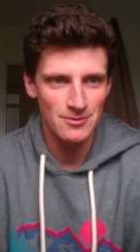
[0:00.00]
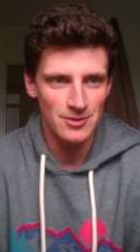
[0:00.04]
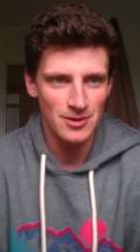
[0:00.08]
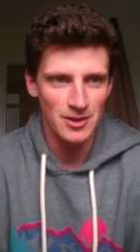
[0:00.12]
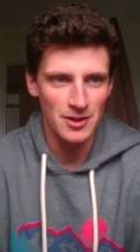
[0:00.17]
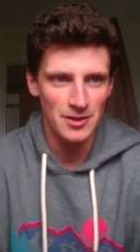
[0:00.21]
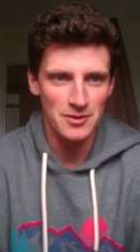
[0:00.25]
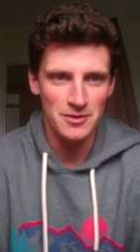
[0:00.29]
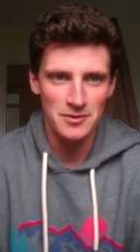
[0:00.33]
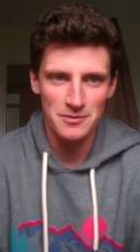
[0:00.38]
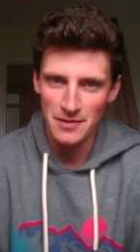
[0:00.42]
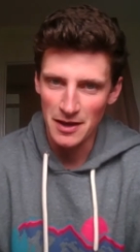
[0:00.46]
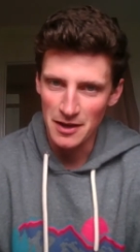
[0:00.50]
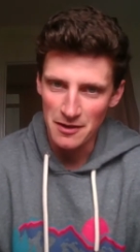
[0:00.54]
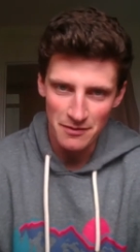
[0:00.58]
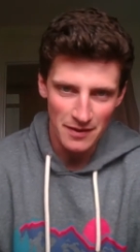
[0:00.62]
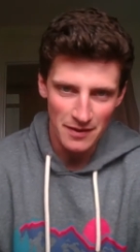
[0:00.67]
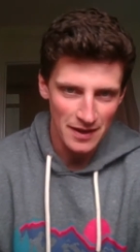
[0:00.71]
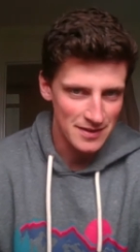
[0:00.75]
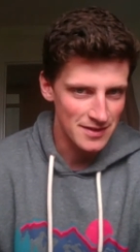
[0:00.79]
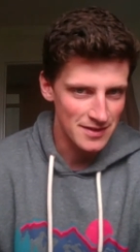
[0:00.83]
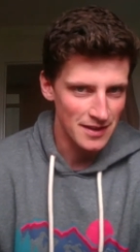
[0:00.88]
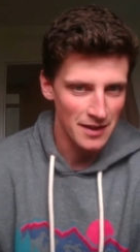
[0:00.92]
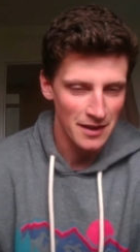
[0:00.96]
know, you may have
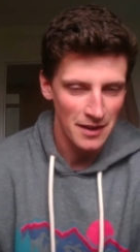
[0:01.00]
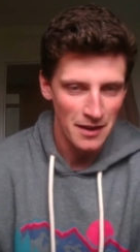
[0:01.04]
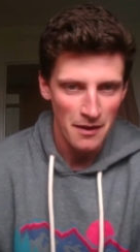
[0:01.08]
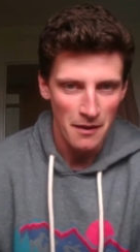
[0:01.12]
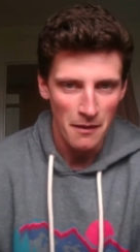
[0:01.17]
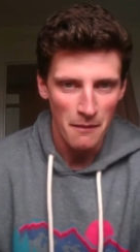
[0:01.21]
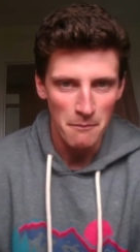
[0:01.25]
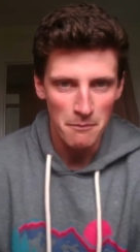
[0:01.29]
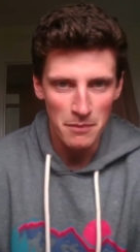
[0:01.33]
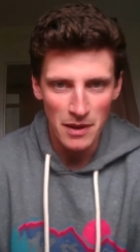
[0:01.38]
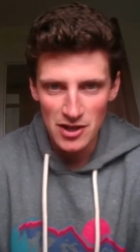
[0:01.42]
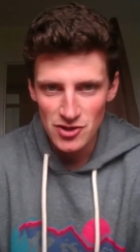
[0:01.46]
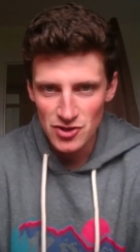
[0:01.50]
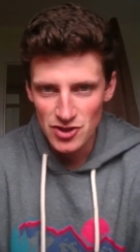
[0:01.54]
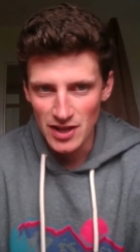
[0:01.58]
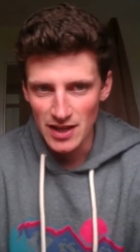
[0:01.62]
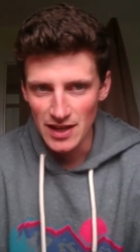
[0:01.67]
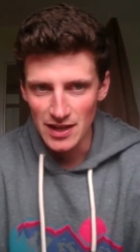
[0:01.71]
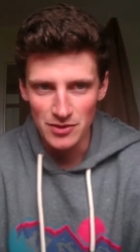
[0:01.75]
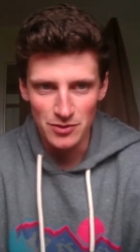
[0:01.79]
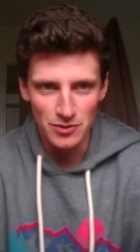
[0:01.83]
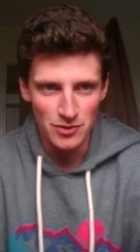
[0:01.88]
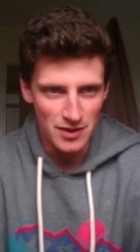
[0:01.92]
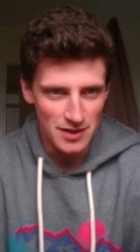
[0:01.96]
had to budget
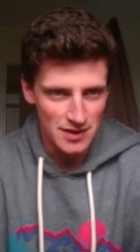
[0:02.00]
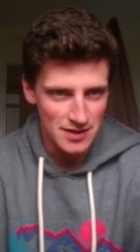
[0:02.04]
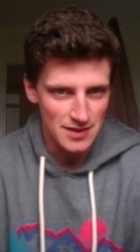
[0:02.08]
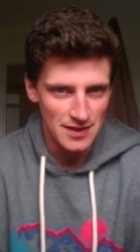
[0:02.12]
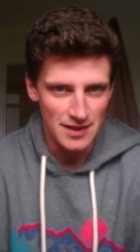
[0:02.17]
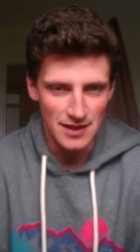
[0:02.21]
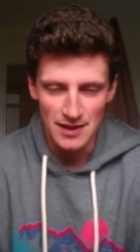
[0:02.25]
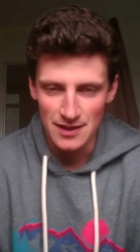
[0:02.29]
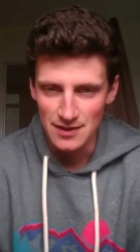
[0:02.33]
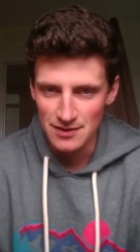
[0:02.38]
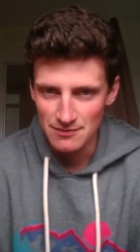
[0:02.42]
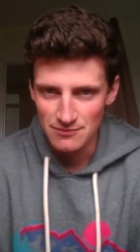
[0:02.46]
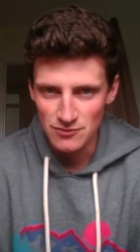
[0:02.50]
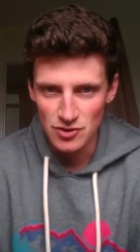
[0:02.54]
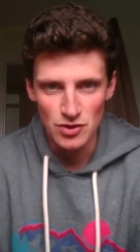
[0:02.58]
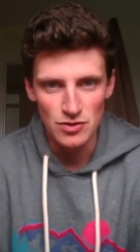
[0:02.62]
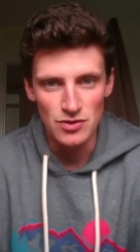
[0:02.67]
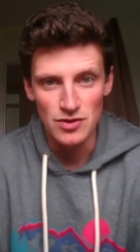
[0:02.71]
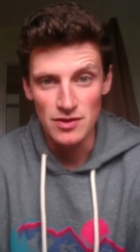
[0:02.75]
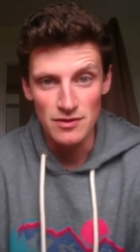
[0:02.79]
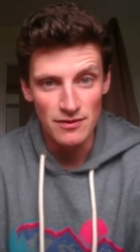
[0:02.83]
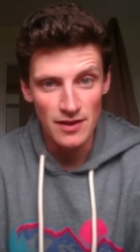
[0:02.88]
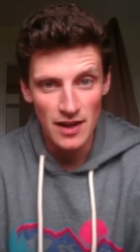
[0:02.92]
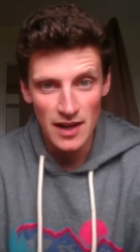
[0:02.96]
in order to do
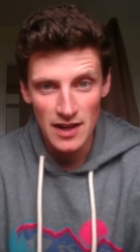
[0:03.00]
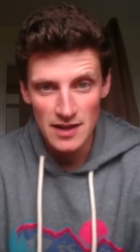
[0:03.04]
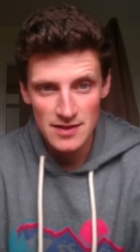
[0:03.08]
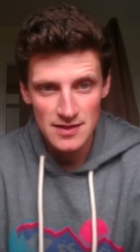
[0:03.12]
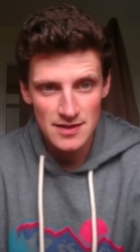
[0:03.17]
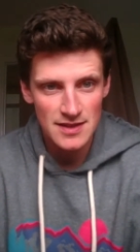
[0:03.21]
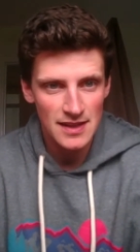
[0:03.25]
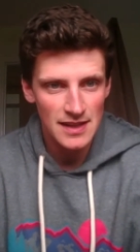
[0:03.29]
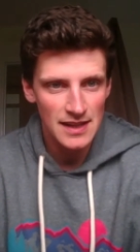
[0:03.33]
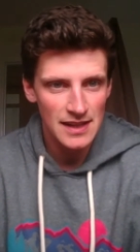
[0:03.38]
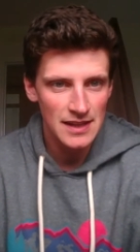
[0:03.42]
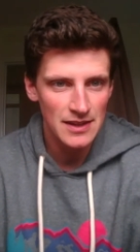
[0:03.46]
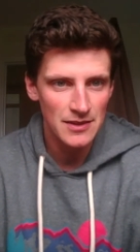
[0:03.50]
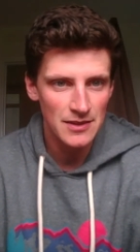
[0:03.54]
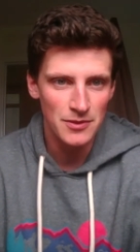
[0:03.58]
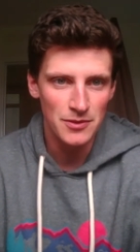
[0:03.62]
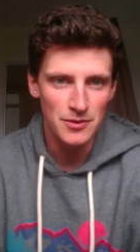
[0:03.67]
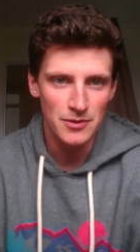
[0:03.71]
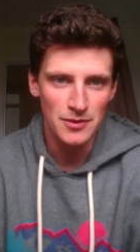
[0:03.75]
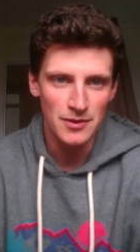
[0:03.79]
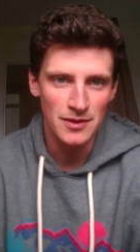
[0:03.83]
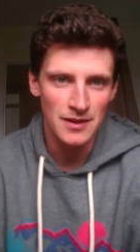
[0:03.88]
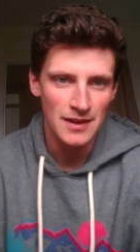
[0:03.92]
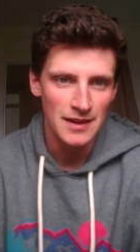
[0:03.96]
university
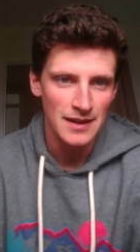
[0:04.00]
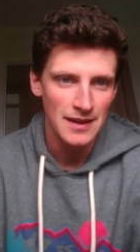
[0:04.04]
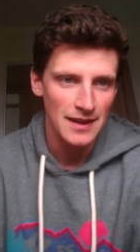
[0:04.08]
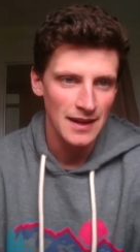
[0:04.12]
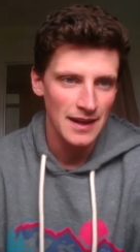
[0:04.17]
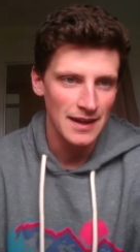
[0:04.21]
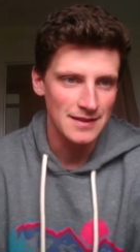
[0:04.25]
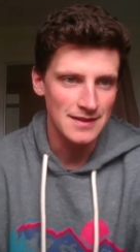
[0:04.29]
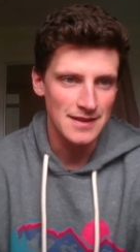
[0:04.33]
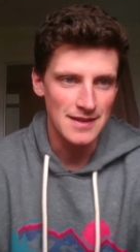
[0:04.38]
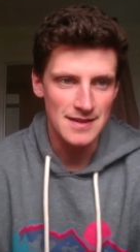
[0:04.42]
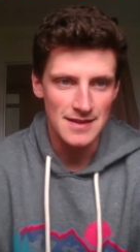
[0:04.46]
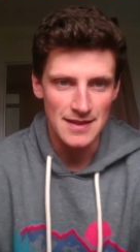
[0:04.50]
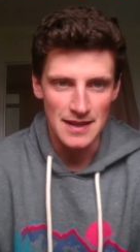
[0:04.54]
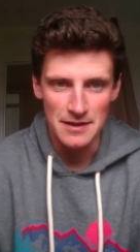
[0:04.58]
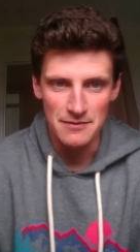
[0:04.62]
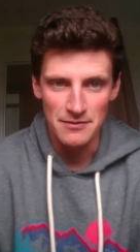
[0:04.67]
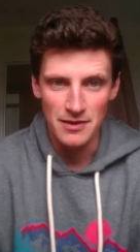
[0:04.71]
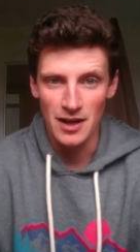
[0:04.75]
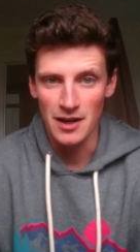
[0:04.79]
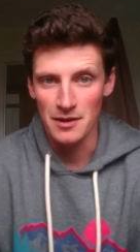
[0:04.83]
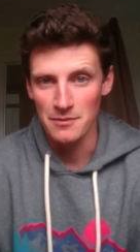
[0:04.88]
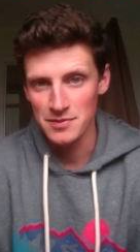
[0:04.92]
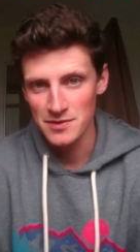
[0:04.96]
or had to save
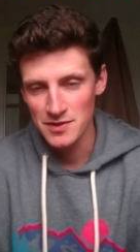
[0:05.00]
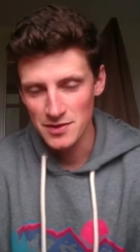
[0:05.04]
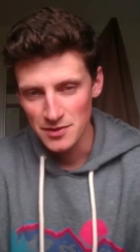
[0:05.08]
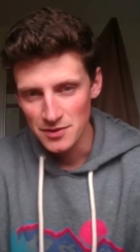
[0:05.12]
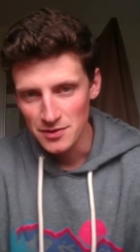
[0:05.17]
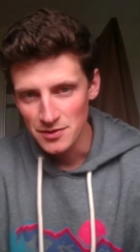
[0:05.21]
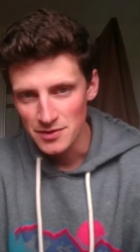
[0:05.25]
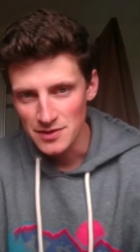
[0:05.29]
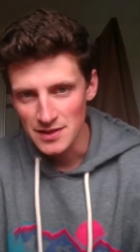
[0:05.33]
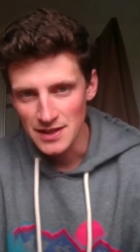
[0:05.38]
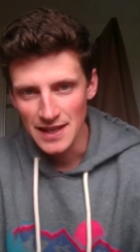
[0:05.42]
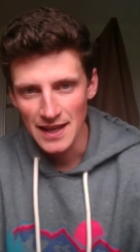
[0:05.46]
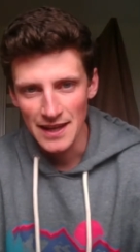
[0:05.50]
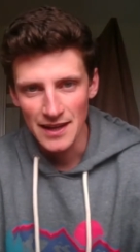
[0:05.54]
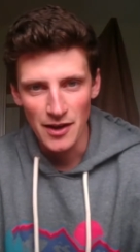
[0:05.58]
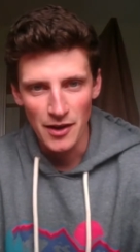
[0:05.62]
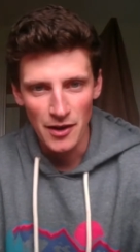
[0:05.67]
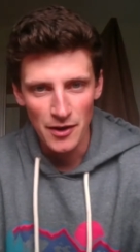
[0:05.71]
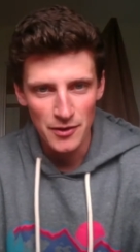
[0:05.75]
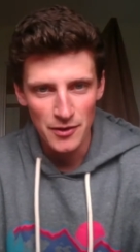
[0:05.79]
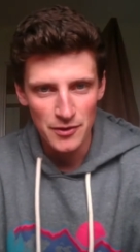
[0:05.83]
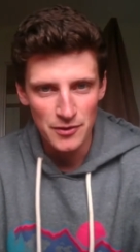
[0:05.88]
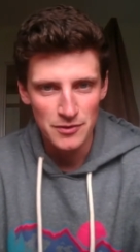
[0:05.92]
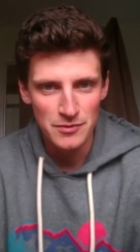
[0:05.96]
up to, to get a
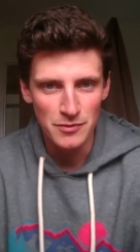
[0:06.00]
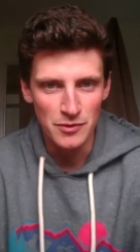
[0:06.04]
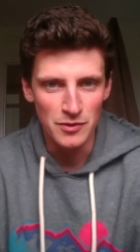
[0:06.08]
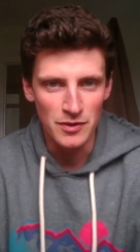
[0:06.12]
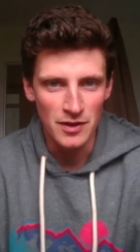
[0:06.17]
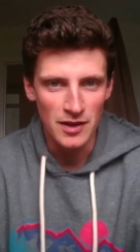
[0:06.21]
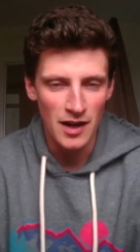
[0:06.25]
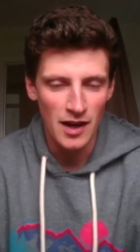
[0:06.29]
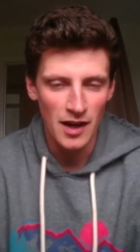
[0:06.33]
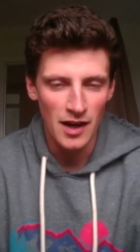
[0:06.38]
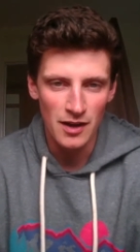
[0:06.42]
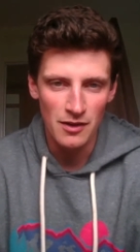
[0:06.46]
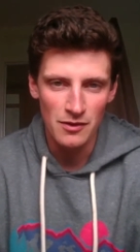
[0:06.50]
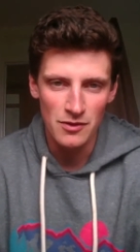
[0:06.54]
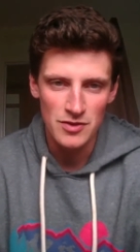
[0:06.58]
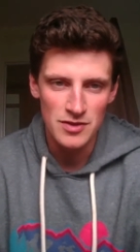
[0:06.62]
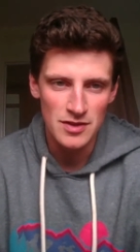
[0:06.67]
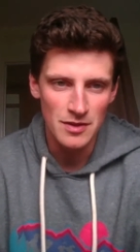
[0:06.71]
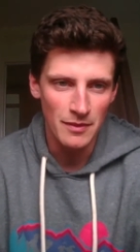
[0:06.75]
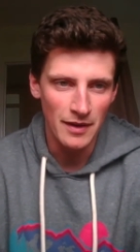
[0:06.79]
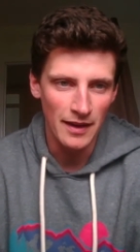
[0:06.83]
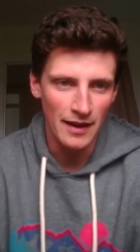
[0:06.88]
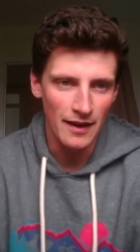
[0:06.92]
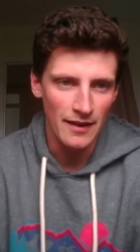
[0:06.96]
home or a car or
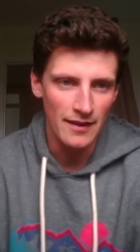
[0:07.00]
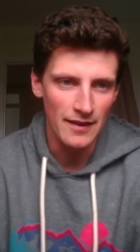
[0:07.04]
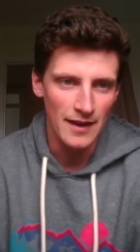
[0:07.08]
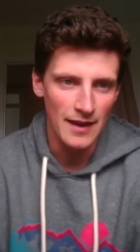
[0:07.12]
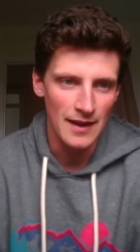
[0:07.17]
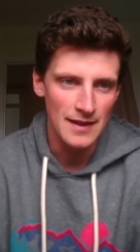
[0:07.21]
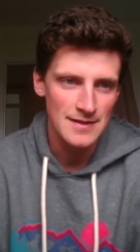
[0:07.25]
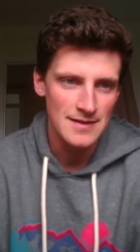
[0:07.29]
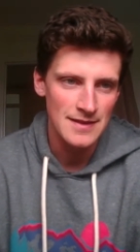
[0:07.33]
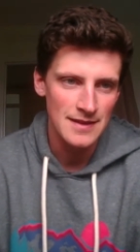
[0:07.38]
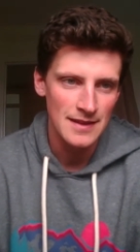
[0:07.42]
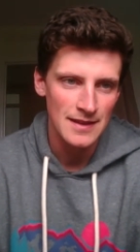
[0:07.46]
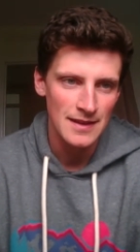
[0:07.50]
something like that.